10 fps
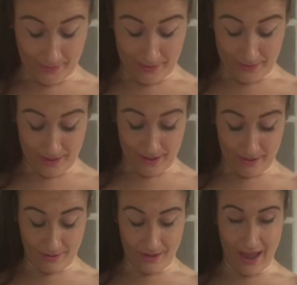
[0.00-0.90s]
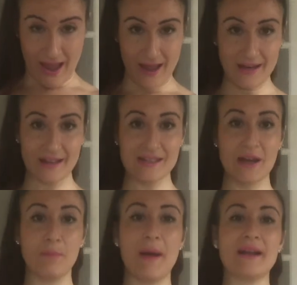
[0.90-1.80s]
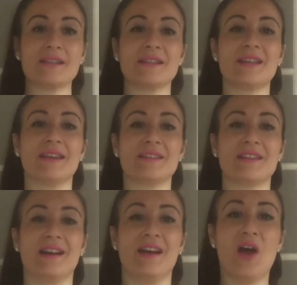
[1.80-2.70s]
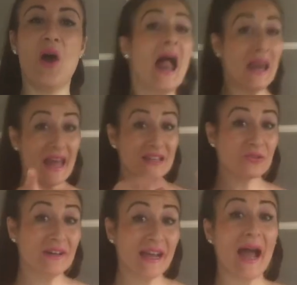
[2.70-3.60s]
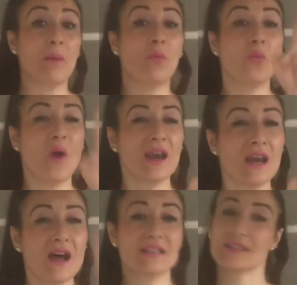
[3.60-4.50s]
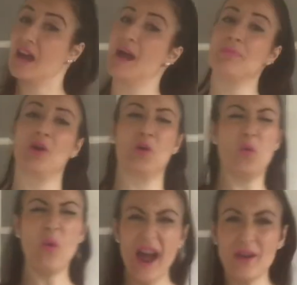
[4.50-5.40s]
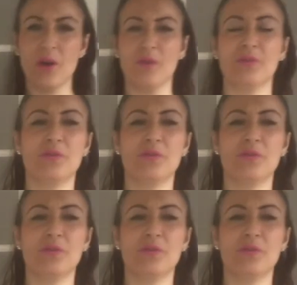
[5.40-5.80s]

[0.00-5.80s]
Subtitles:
Inhale and exhale back to center. Let's recap one last time though. Why not? For